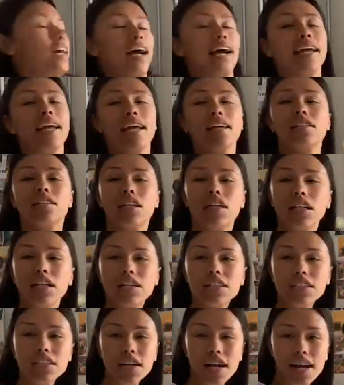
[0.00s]
Okay, so
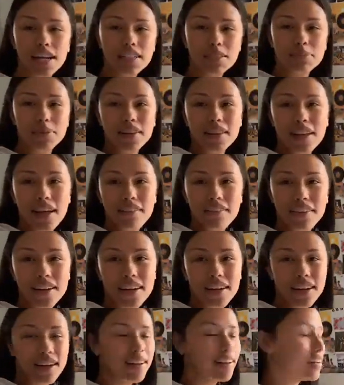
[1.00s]
close your eyes,
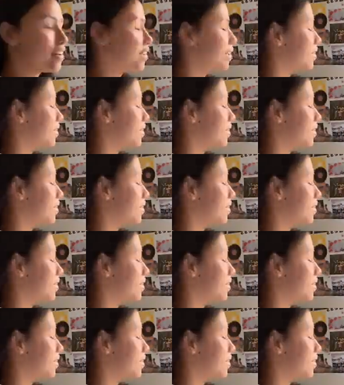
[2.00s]
beloved.